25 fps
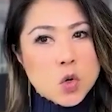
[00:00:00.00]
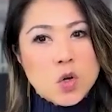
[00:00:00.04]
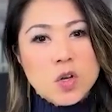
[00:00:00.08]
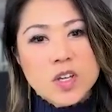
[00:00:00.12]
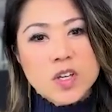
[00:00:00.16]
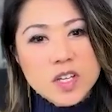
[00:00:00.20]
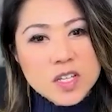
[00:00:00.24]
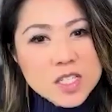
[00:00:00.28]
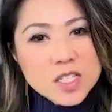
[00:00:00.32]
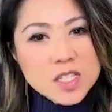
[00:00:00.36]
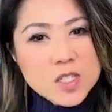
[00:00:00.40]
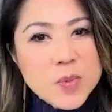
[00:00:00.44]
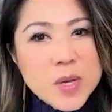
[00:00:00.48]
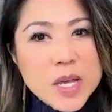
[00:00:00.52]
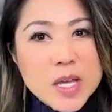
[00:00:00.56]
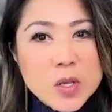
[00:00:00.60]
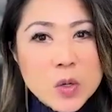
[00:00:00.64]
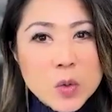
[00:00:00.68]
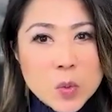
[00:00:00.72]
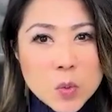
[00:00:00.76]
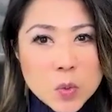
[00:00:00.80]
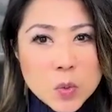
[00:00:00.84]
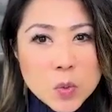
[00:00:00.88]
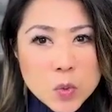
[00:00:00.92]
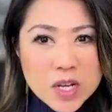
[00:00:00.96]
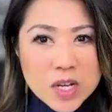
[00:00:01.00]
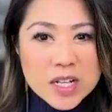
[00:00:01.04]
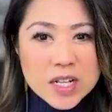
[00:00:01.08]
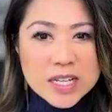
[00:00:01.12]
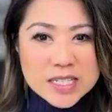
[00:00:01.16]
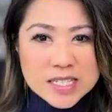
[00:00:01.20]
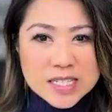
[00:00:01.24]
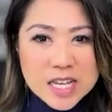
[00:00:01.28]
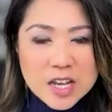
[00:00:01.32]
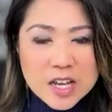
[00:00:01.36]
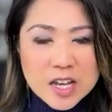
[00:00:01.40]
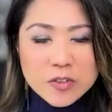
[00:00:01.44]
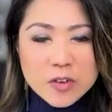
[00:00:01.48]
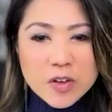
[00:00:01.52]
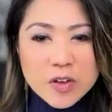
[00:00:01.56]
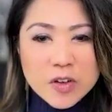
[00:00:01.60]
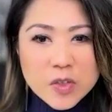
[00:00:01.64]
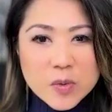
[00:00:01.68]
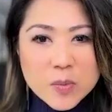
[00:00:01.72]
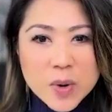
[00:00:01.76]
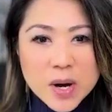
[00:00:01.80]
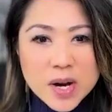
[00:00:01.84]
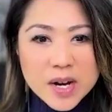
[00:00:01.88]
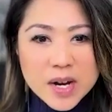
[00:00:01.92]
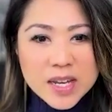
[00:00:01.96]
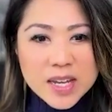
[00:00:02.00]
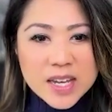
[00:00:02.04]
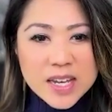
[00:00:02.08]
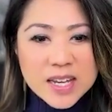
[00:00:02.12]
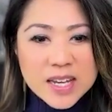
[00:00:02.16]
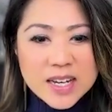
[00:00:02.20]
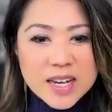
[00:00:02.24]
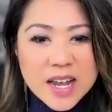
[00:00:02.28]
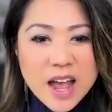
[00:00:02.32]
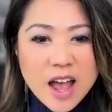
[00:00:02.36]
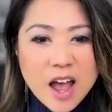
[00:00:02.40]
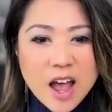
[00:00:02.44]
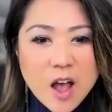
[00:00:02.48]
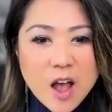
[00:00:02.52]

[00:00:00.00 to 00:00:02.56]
It's been really tough on the market.